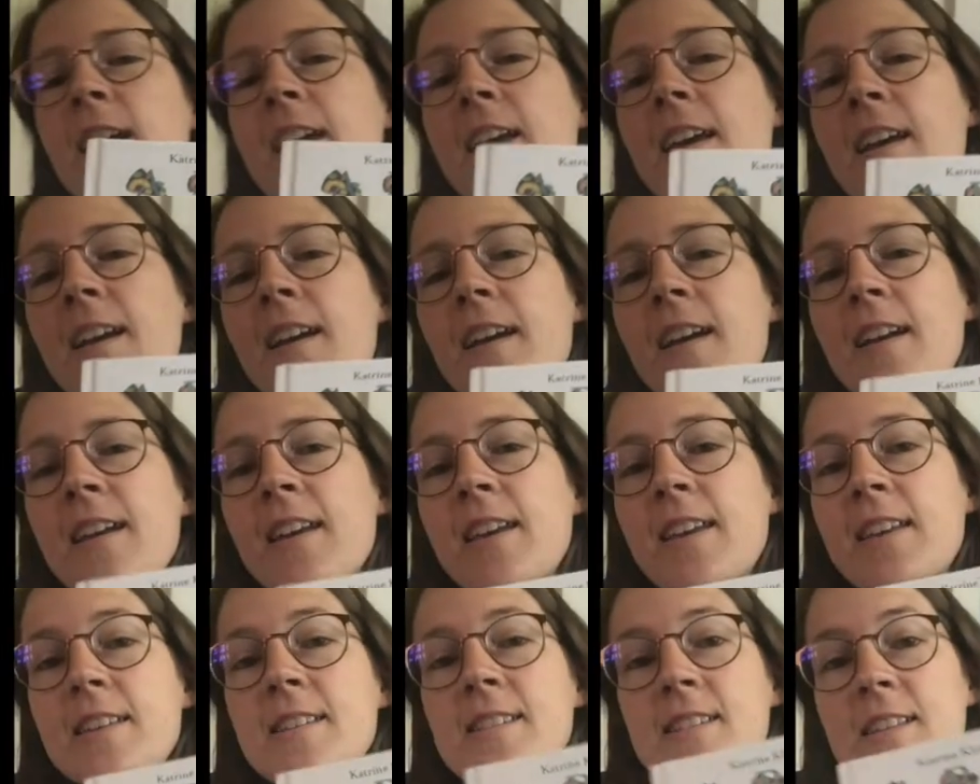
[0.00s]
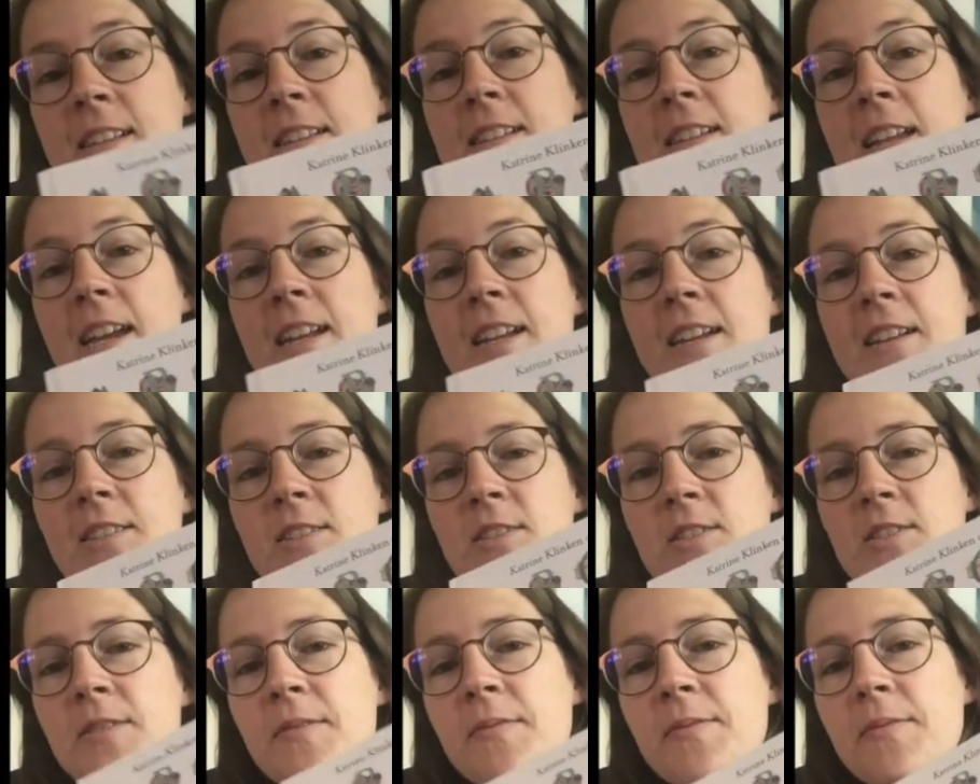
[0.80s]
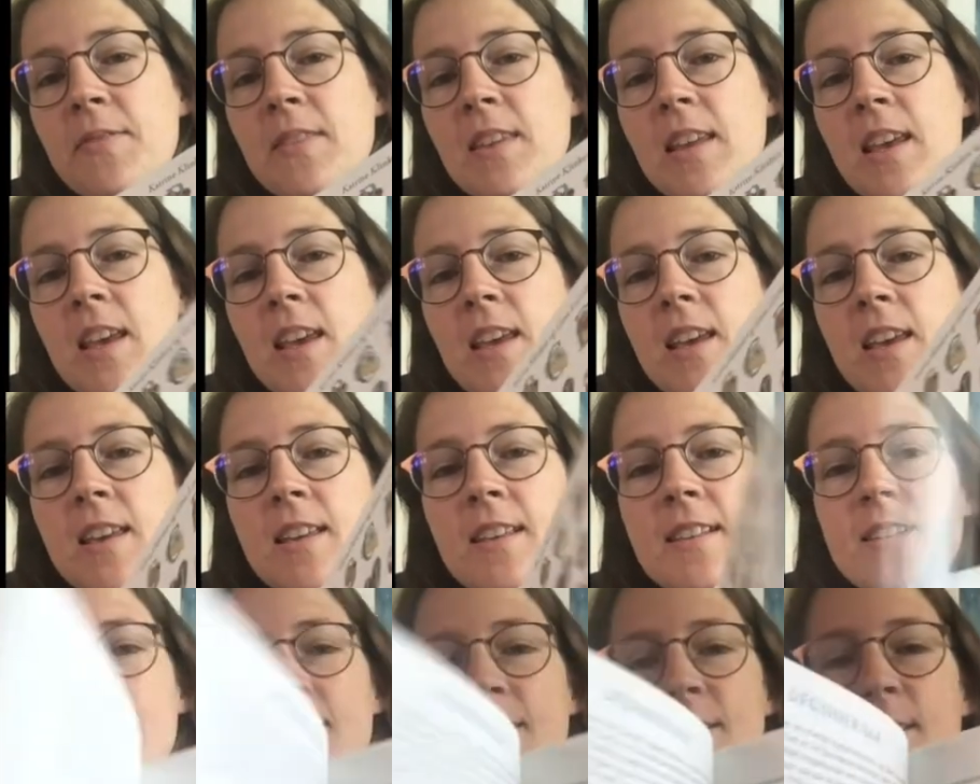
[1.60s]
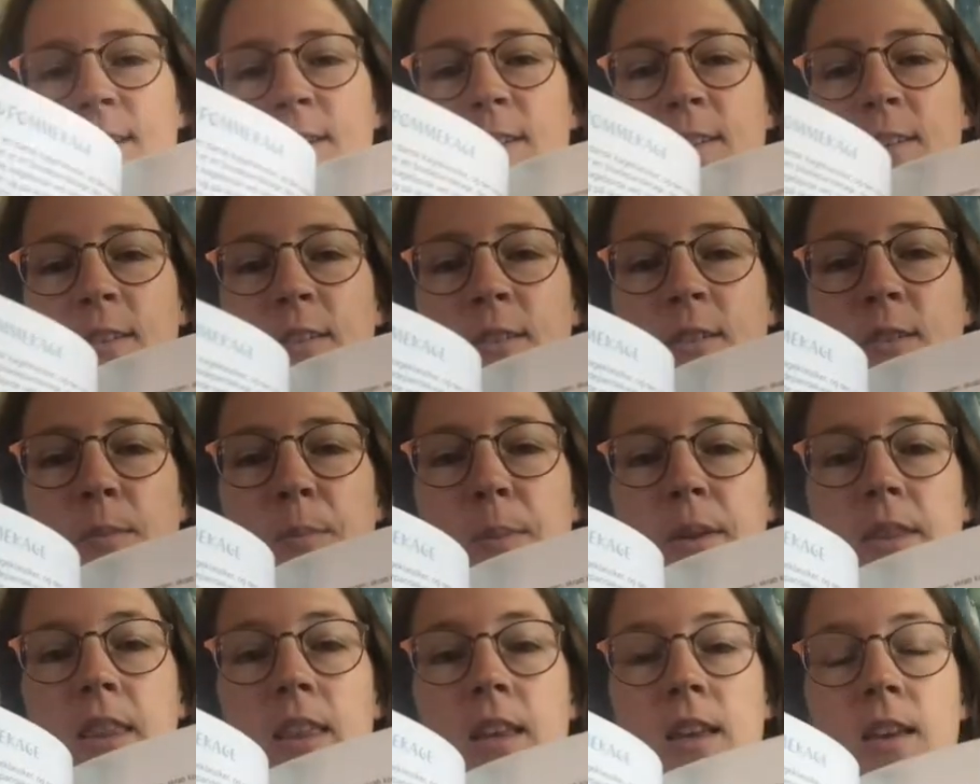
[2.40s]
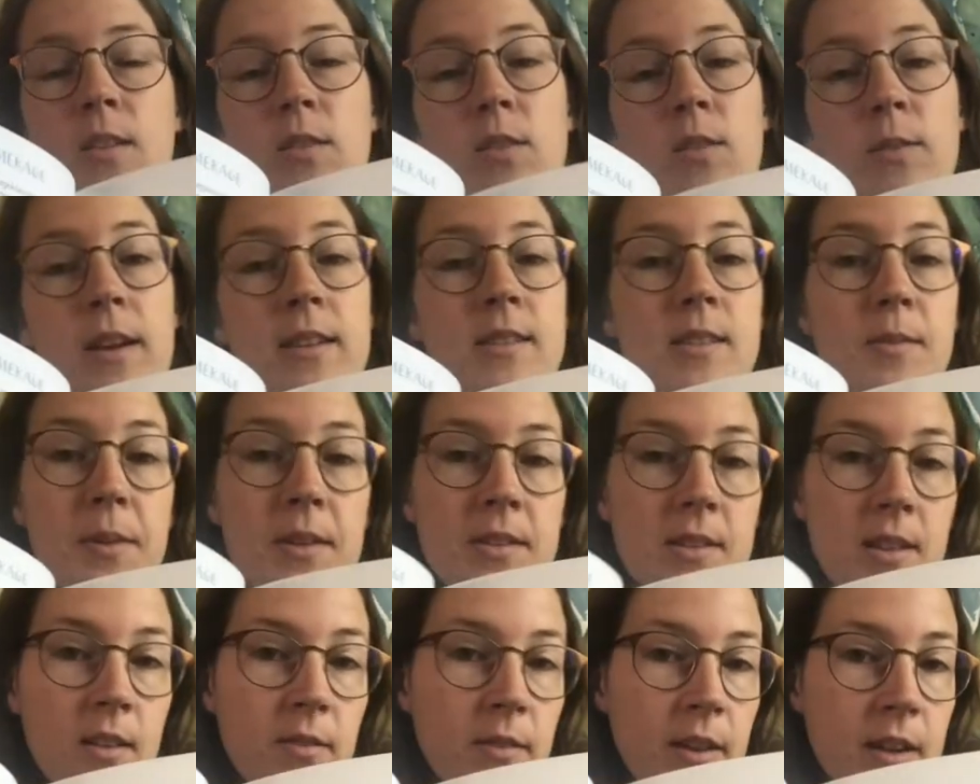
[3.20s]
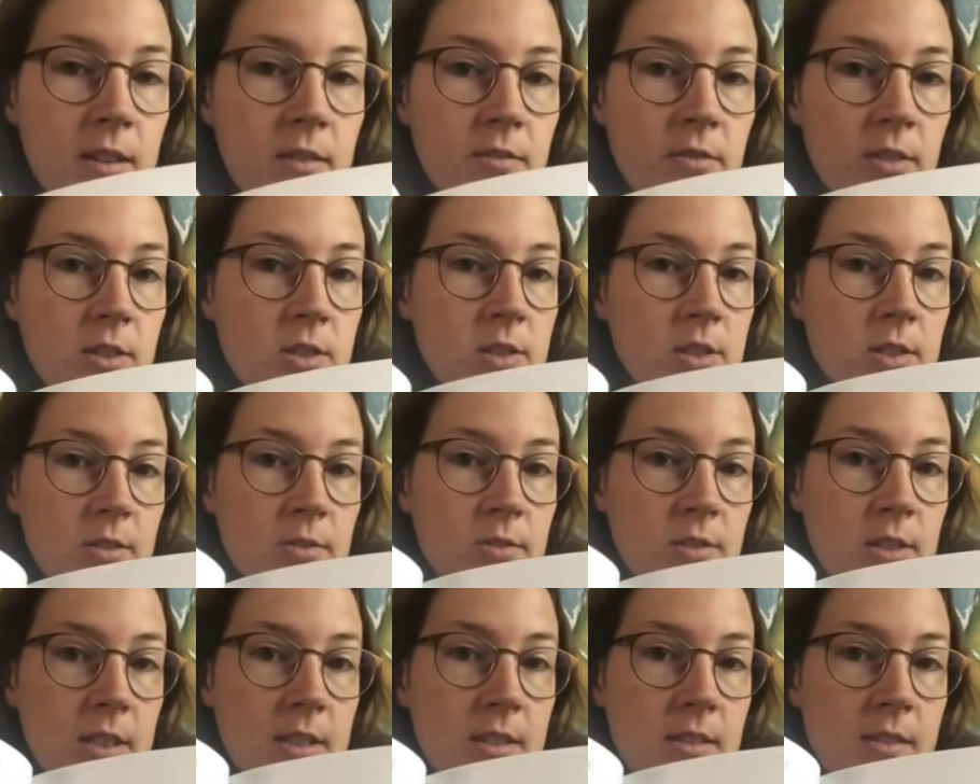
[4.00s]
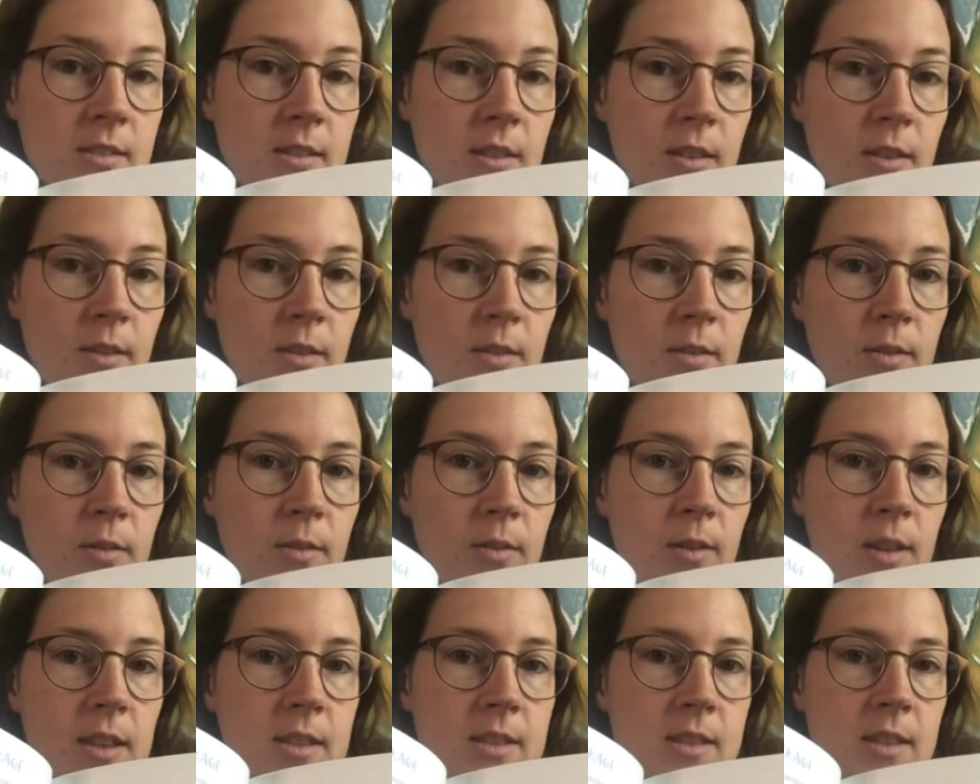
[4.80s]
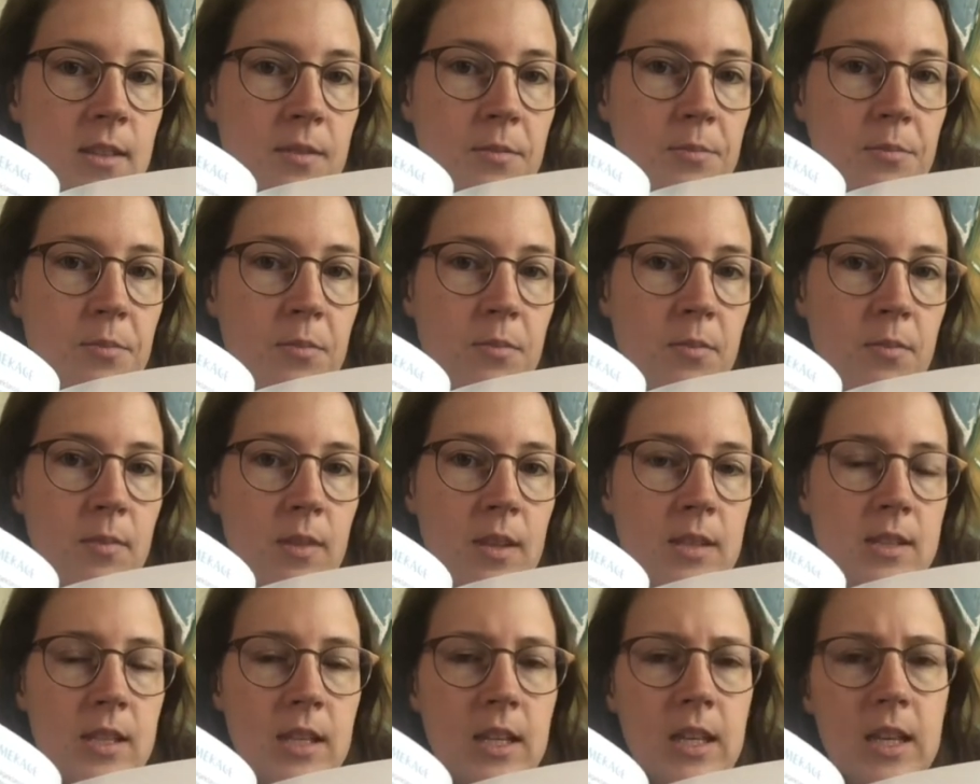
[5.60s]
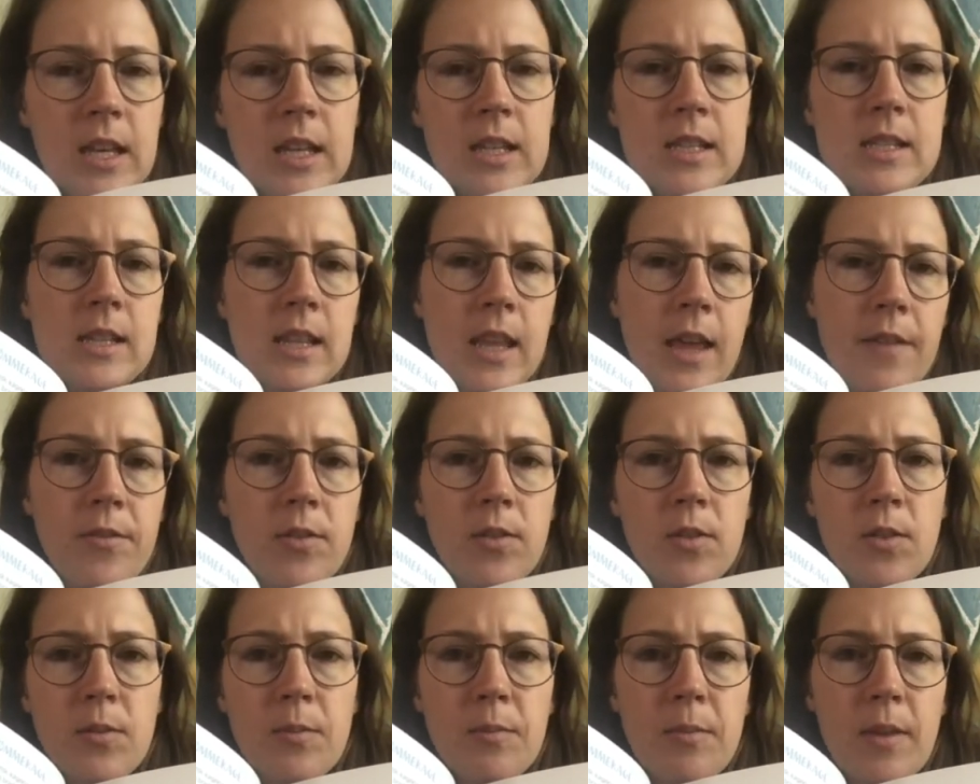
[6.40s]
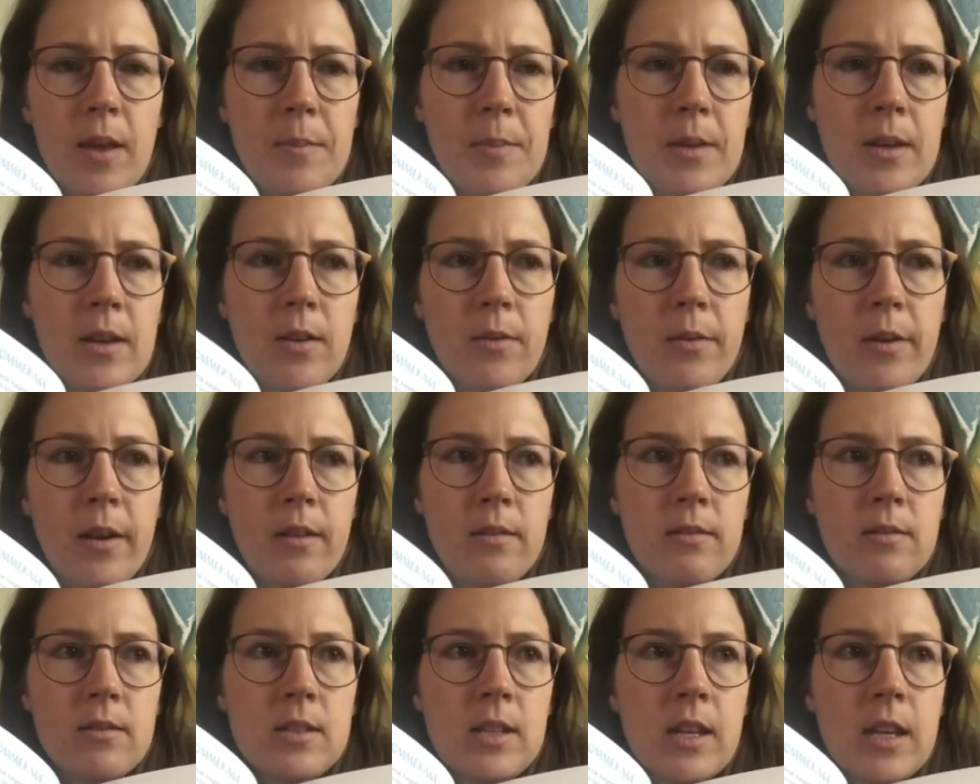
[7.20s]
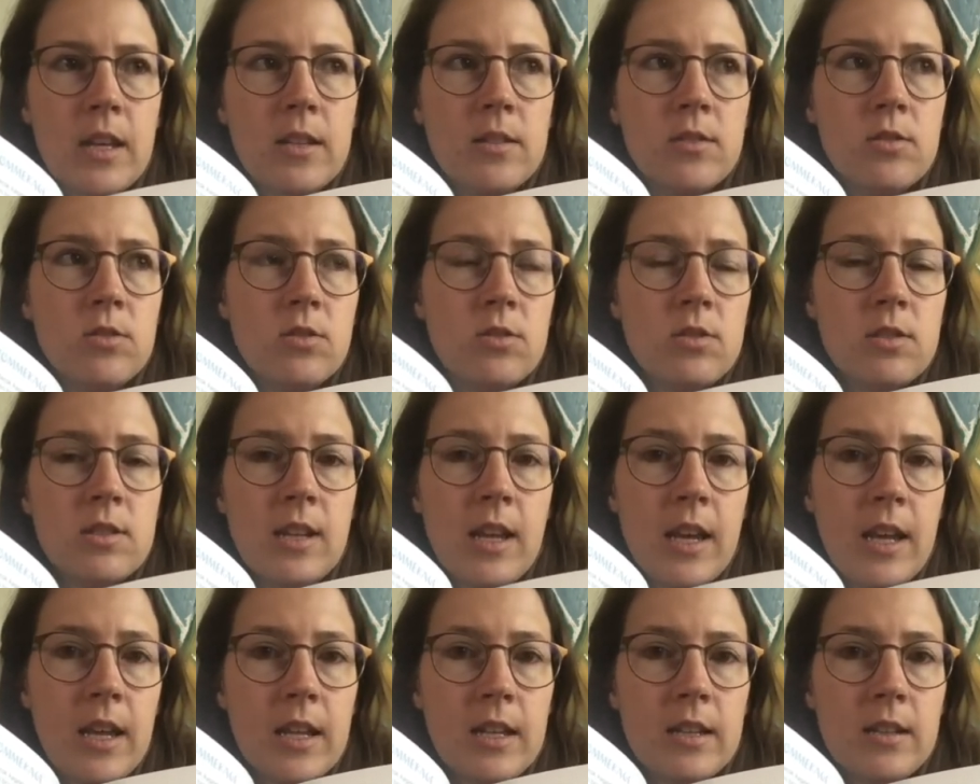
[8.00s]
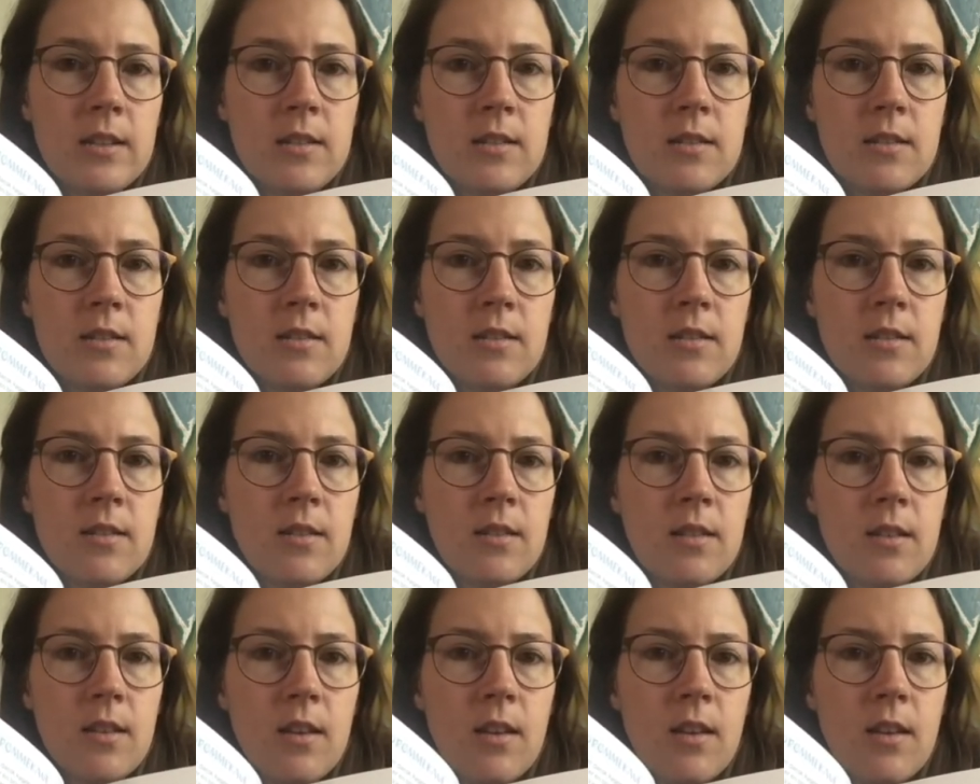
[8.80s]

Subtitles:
is in Danish. So, but the recipes are written for children. So it's a kid's level, maybe around age 10